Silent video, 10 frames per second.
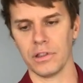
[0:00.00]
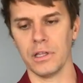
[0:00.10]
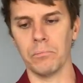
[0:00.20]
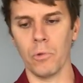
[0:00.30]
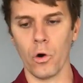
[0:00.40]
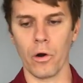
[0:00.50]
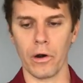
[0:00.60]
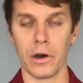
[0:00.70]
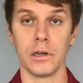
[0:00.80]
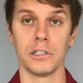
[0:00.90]
the
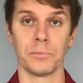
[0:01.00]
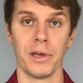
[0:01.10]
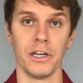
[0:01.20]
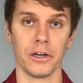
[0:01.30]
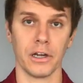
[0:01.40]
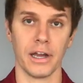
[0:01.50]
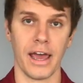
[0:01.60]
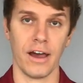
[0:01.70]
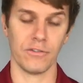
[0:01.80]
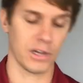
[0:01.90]
more spin you're going to
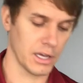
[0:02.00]
have.